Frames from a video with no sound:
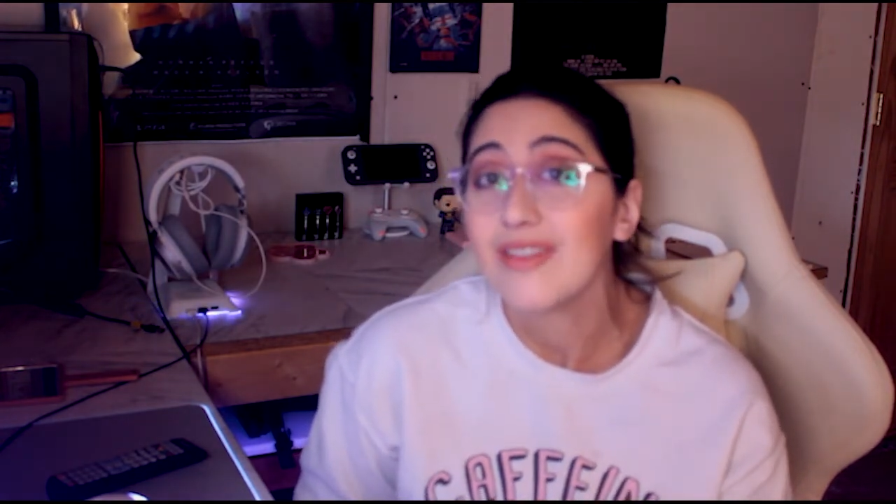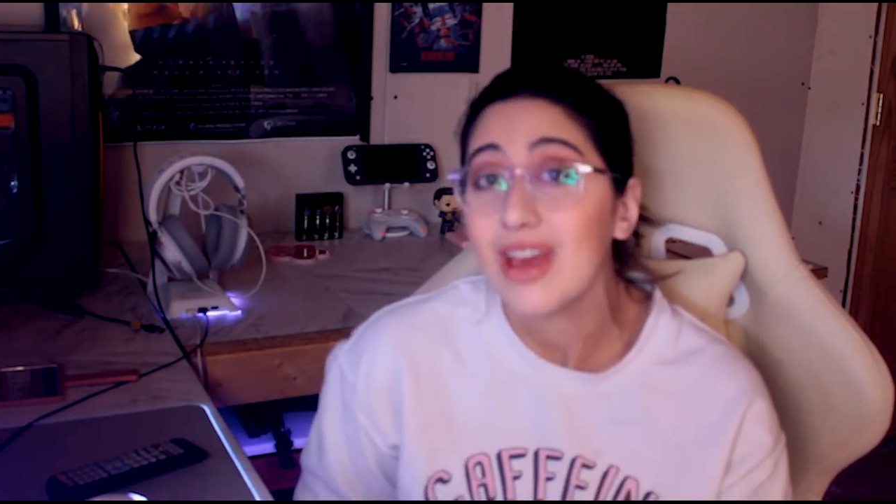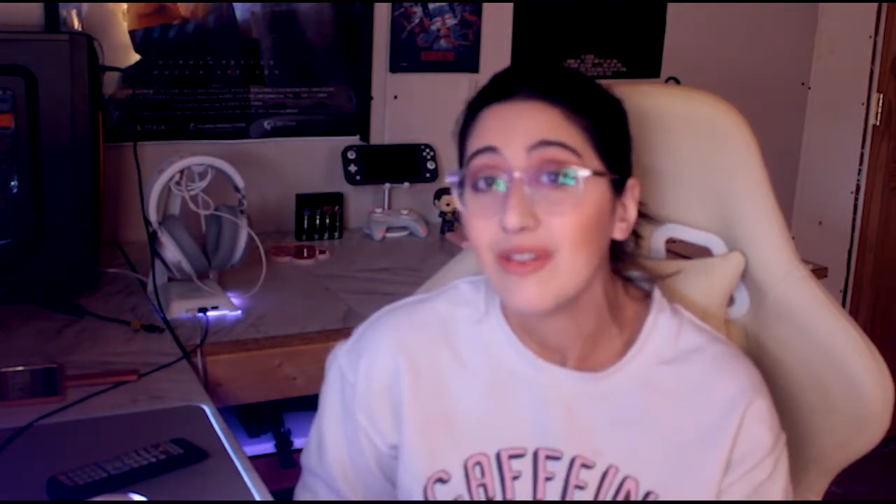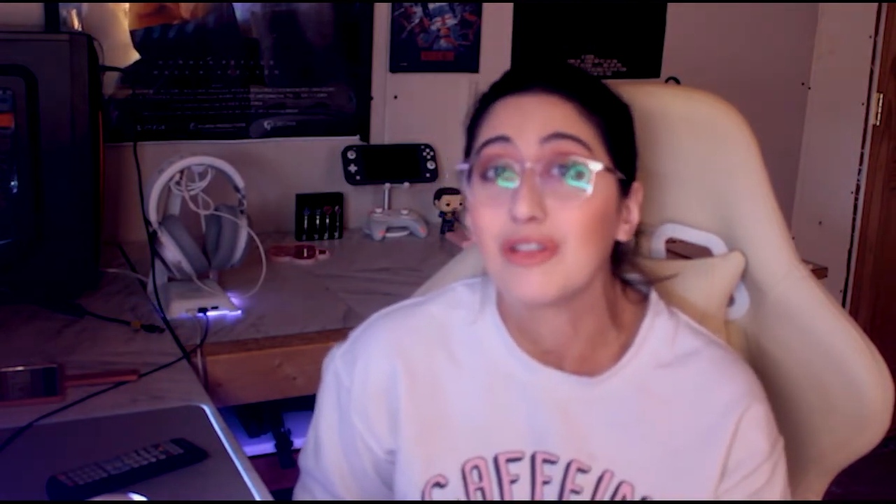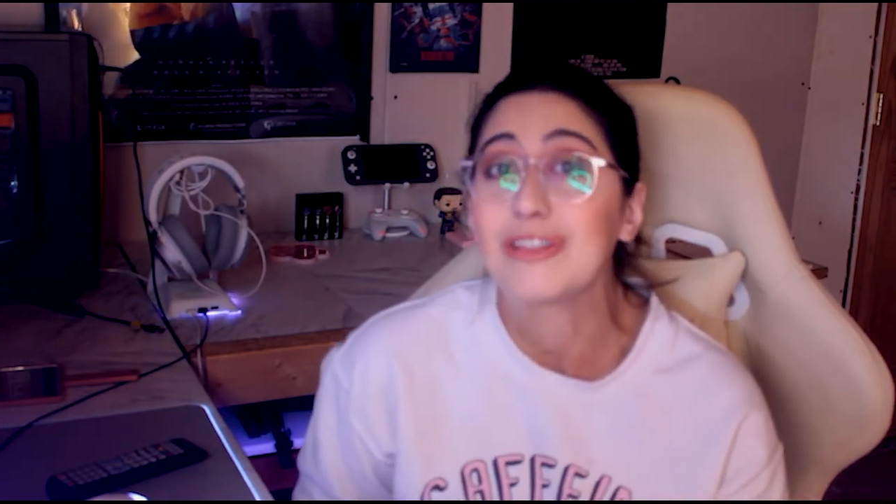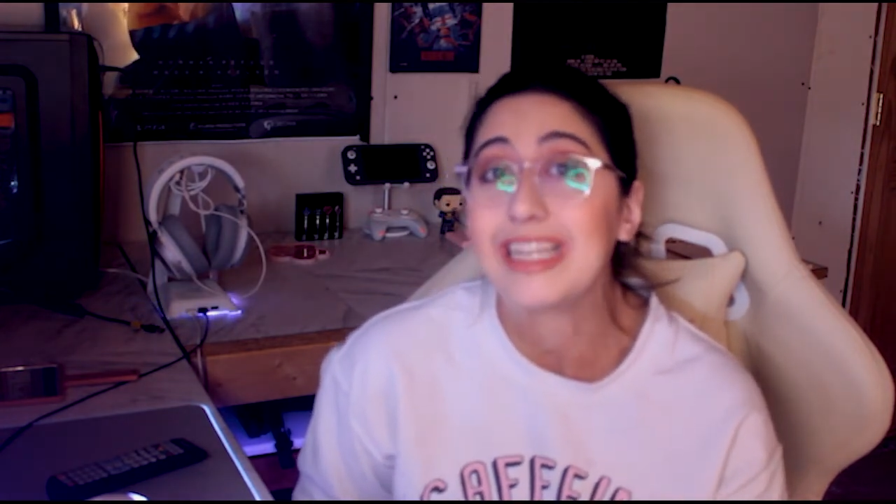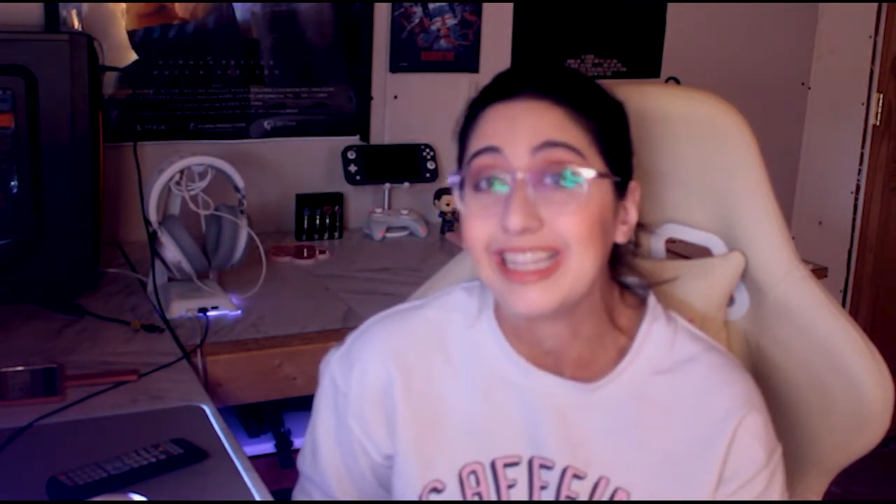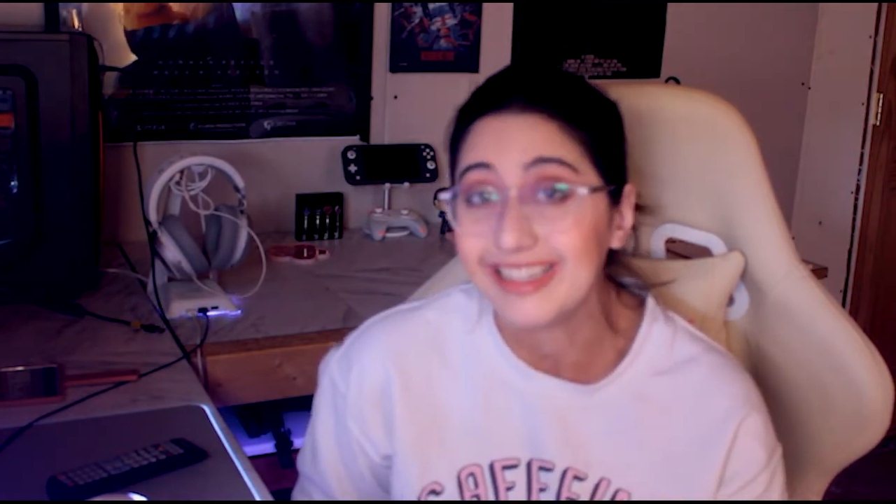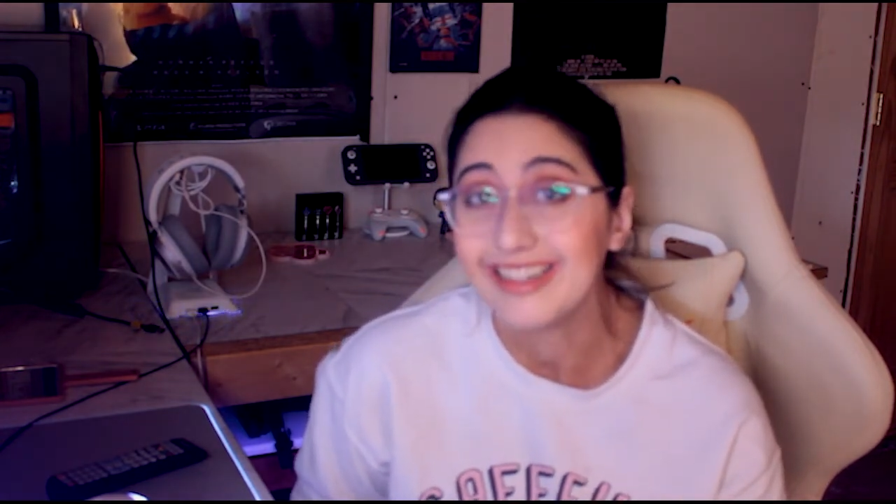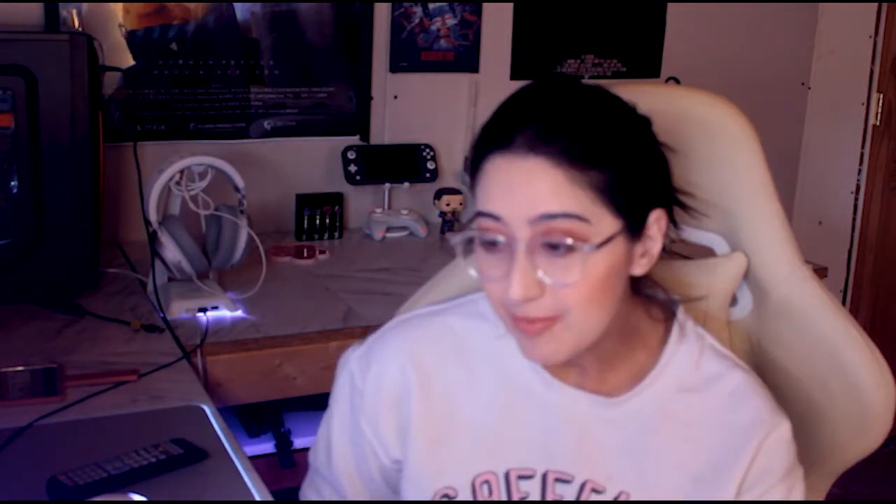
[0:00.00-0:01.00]
I've ever
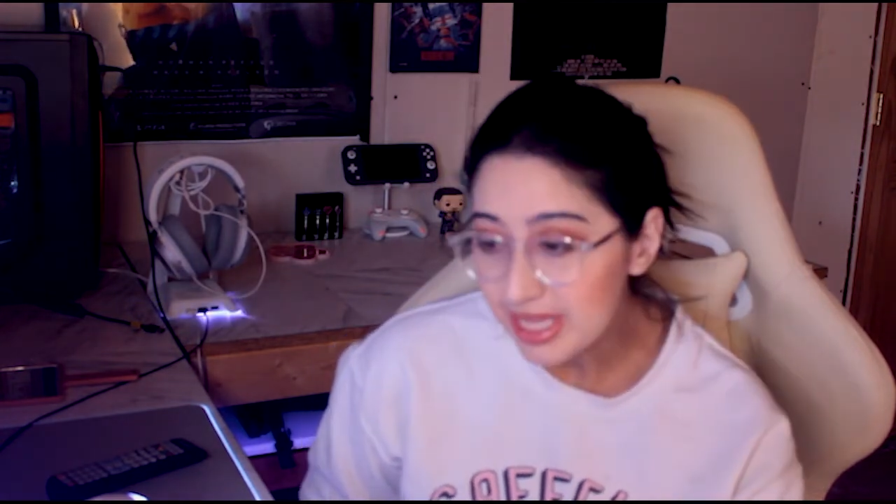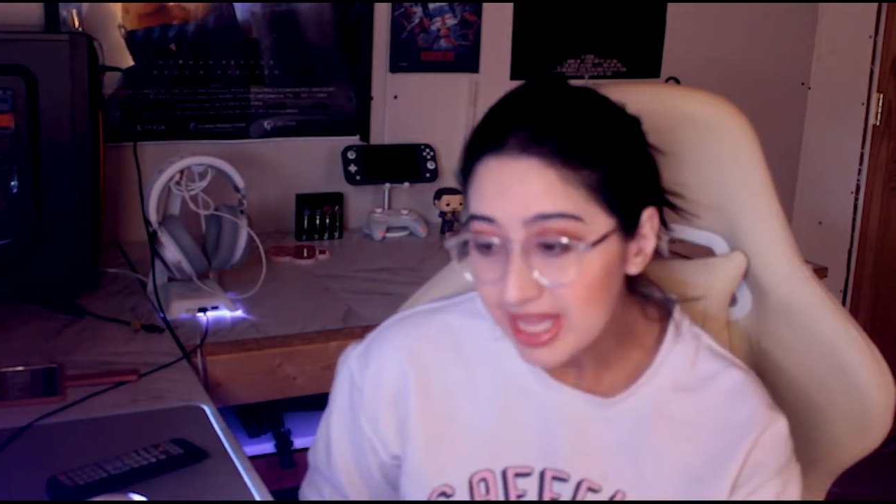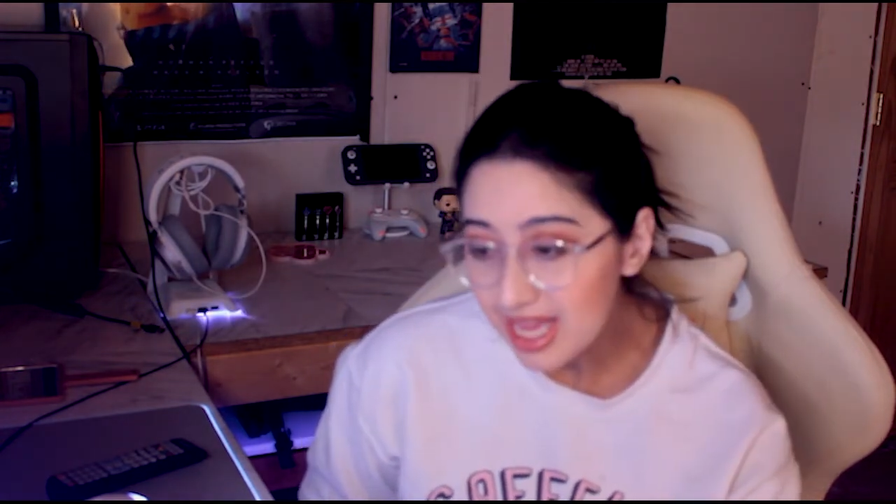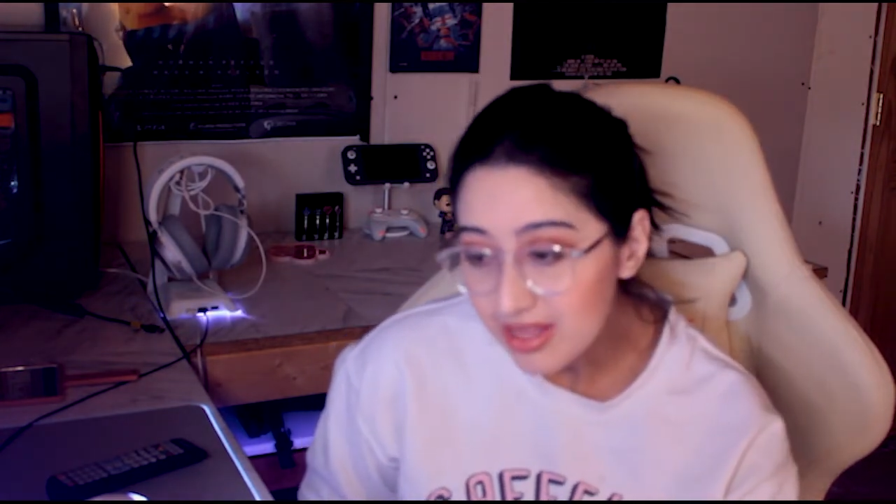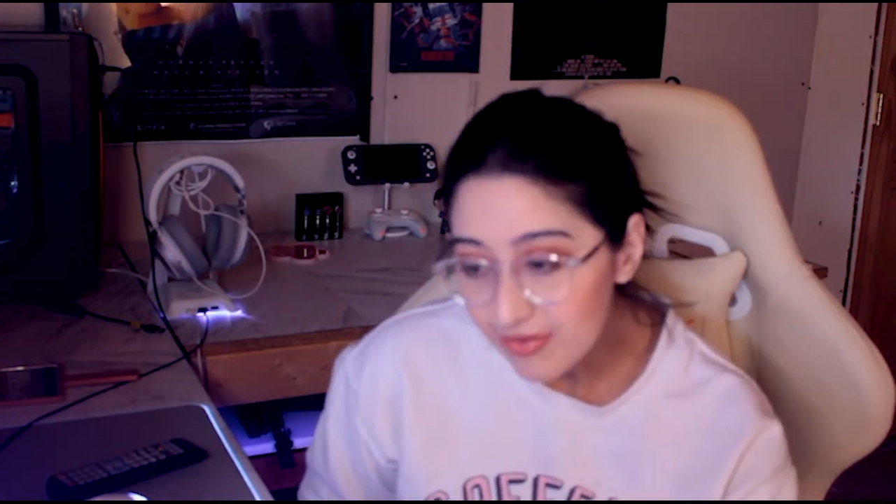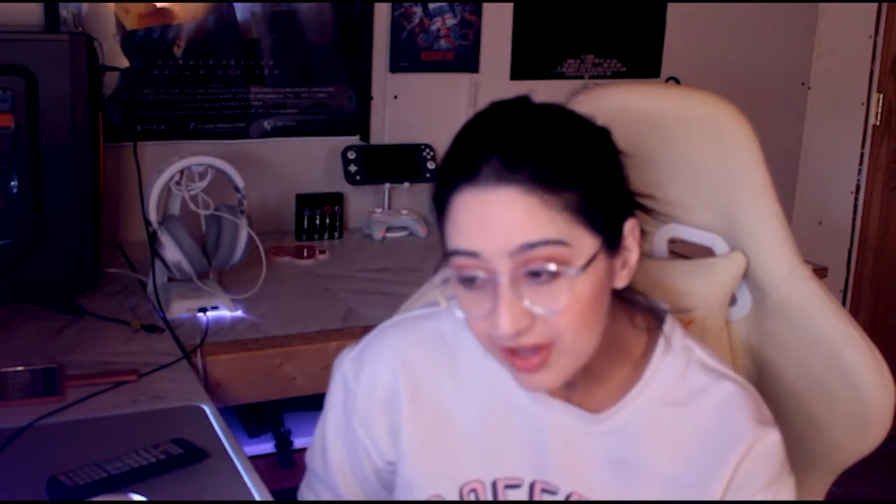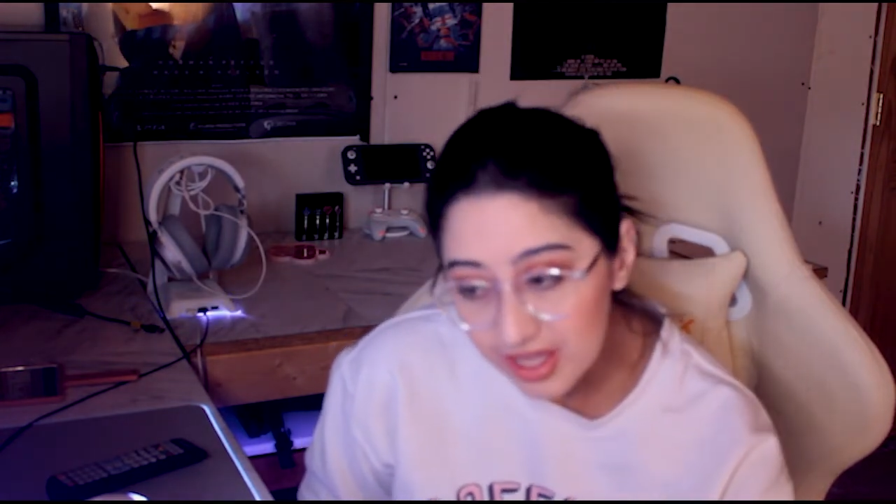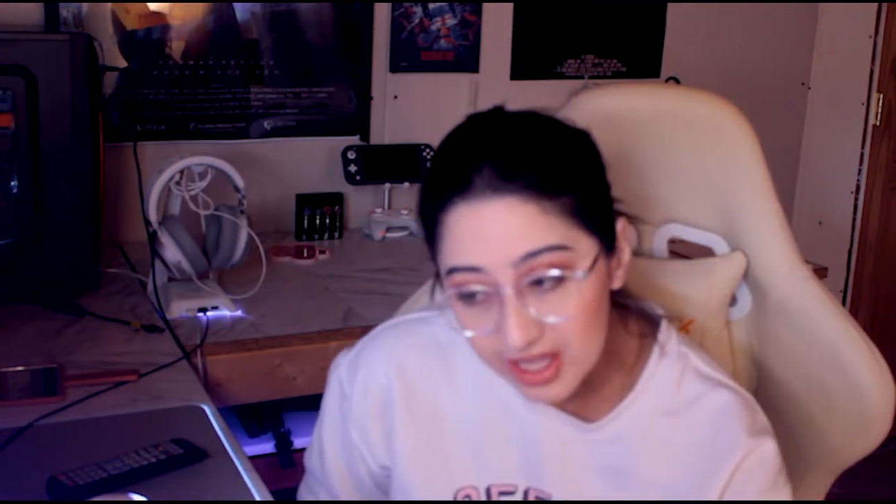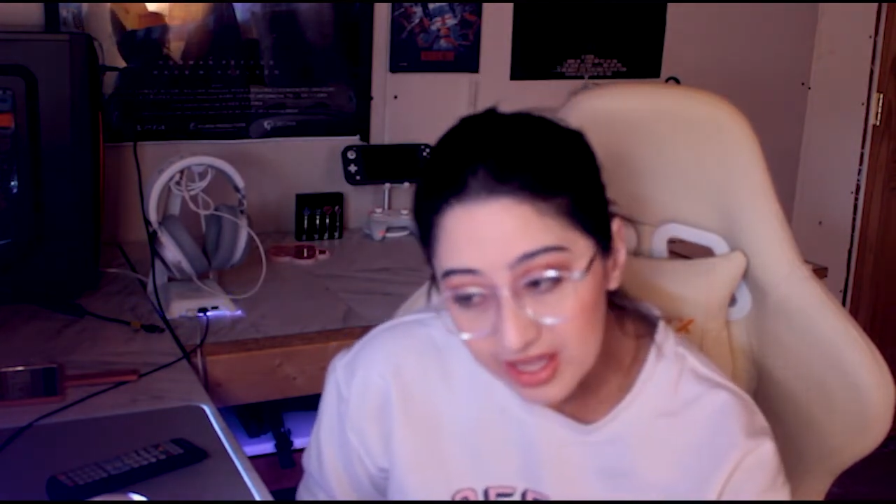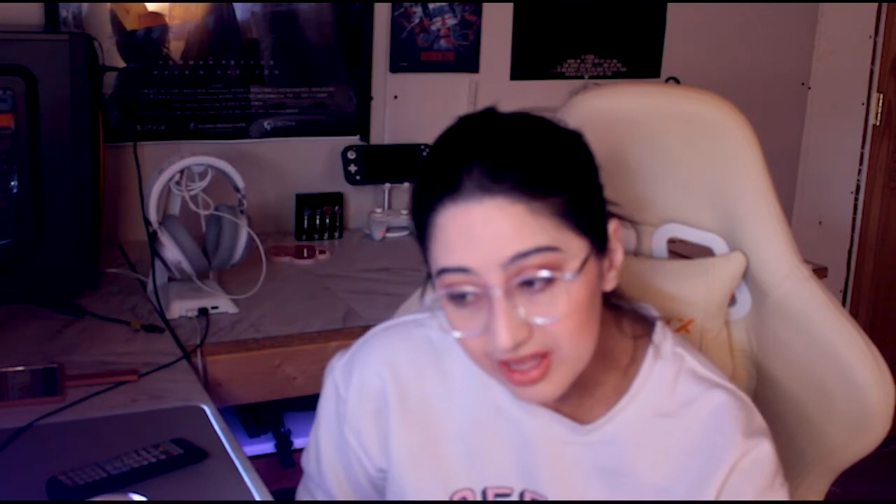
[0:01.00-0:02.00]
seen. And by the end of
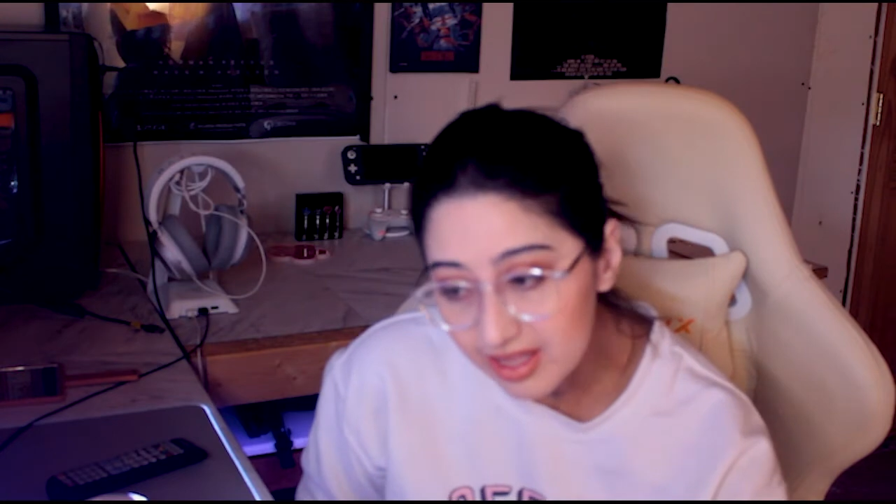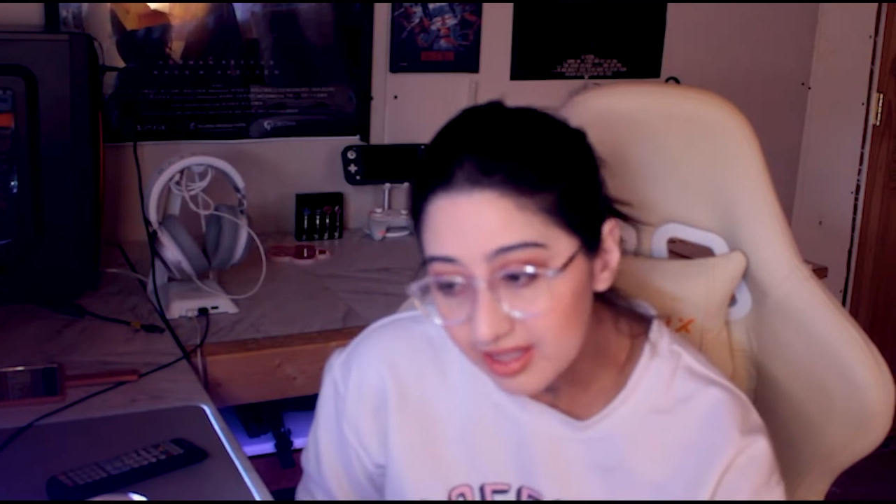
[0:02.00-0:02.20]
it,